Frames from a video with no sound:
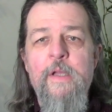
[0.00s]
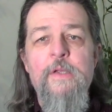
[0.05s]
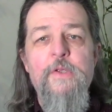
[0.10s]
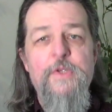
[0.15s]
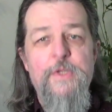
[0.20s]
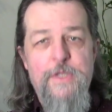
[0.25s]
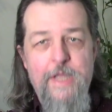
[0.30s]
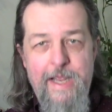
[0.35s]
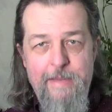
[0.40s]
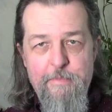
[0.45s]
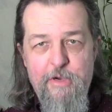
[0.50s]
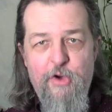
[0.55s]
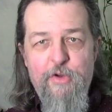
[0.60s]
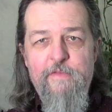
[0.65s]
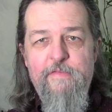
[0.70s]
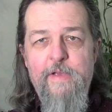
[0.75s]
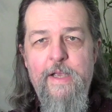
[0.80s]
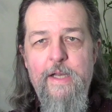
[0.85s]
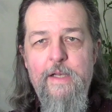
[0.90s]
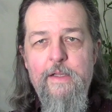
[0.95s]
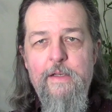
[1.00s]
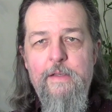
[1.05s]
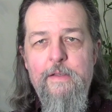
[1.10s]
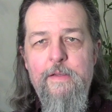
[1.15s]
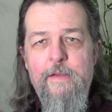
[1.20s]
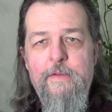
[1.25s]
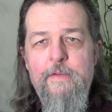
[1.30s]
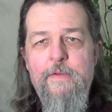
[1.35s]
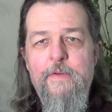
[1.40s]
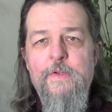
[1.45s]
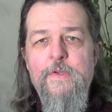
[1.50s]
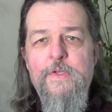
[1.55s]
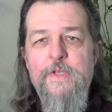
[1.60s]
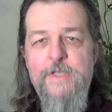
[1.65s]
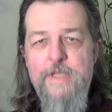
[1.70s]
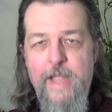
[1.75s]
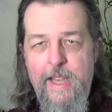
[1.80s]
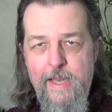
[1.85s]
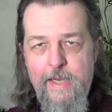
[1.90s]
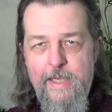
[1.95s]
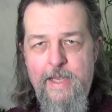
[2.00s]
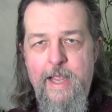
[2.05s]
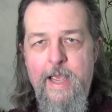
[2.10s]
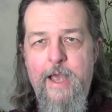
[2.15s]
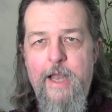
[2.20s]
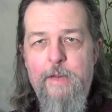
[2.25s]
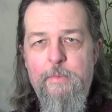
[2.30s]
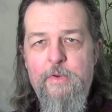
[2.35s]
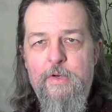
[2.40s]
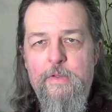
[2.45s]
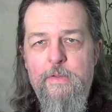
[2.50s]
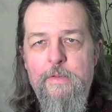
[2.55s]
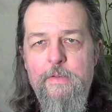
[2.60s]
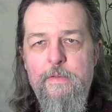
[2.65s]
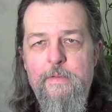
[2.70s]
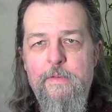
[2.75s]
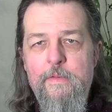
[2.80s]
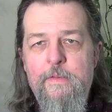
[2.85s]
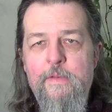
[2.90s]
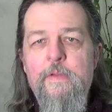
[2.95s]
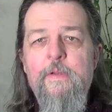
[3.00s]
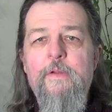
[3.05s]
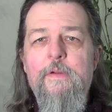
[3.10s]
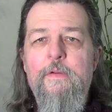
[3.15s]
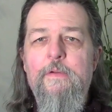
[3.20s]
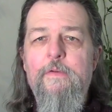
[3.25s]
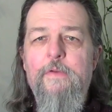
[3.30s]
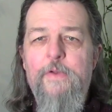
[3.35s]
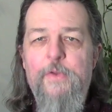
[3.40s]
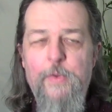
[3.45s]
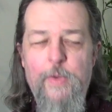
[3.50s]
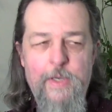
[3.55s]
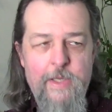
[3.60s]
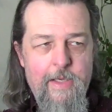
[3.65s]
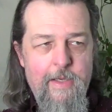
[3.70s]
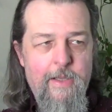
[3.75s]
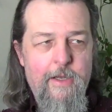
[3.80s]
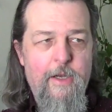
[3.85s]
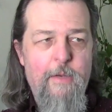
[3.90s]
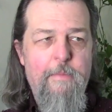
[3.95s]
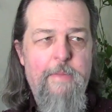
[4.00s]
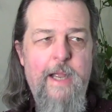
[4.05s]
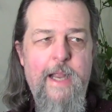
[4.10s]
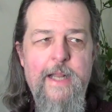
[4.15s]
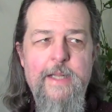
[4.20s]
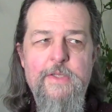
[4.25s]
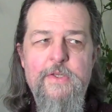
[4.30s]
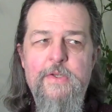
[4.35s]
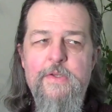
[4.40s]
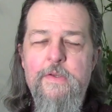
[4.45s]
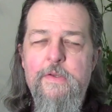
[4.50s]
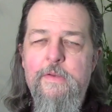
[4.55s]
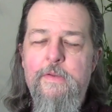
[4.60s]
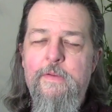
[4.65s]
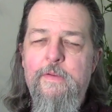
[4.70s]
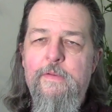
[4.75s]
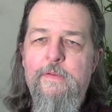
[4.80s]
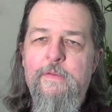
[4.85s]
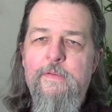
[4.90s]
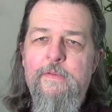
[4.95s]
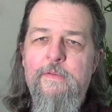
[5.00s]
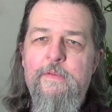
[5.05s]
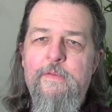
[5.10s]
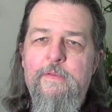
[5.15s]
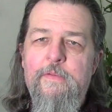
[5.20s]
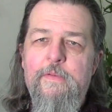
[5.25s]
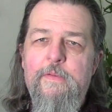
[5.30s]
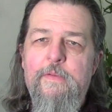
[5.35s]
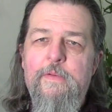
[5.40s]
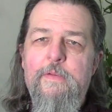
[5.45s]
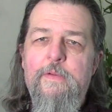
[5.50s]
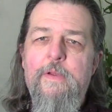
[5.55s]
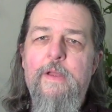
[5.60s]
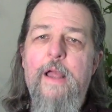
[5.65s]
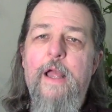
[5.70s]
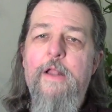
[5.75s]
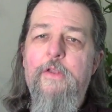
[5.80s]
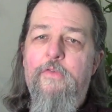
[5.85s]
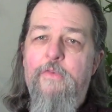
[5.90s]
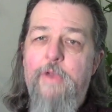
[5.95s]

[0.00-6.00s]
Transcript: Stay motivated, stay accountable, do it in little bites, and